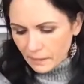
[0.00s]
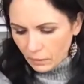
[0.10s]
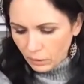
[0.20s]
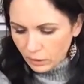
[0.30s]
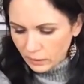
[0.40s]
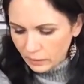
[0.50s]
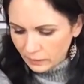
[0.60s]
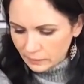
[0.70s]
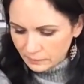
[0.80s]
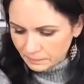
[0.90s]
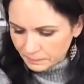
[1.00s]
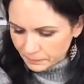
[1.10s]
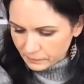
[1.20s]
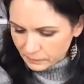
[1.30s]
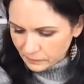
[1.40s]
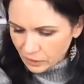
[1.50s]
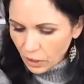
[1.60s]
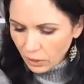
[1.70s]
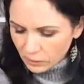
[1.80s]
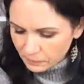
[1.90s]
Ugh.
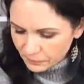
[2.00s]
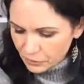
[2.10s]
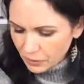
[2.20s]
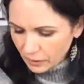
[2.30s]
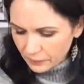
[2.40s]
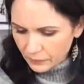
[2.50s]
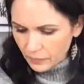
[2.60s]
Y'all, do not.